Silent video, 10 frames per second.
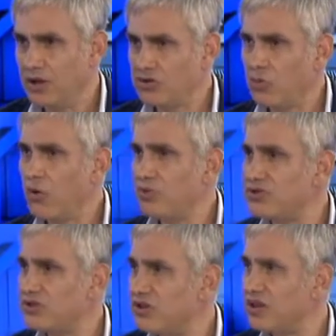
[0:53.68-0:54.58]
So, what we're
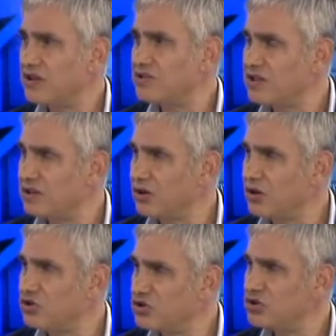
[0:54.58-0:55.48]
seeing is that
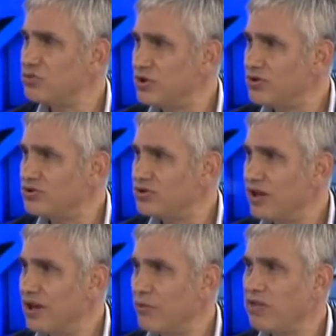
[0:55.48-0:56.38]
consumers,
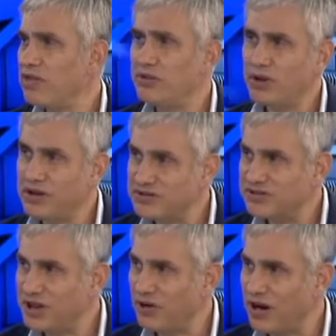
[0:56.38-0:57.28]
whether they're on
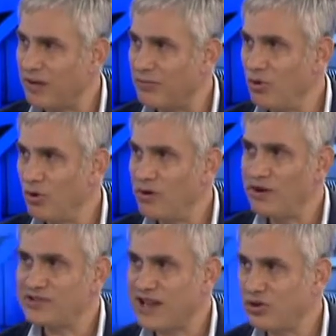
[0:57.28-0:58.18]
Instagram or
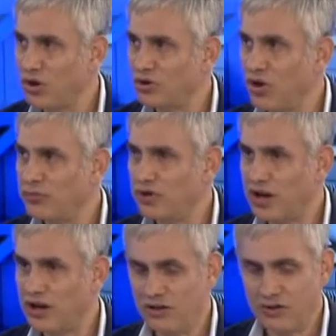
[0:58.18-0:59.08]

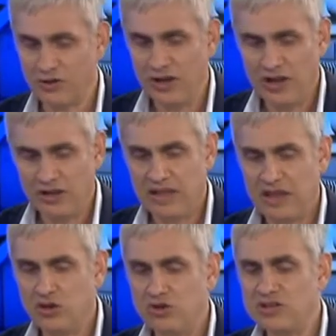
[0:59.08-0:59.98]
realestate.com.au, they're
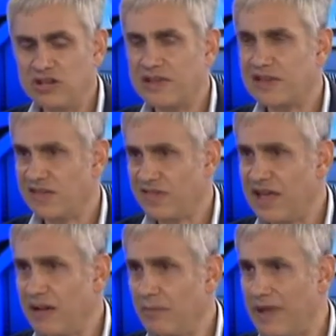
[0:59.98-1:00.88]
using their
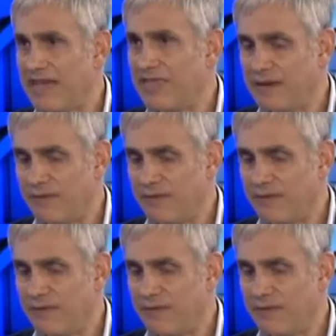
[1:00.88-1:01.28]
thumb and they're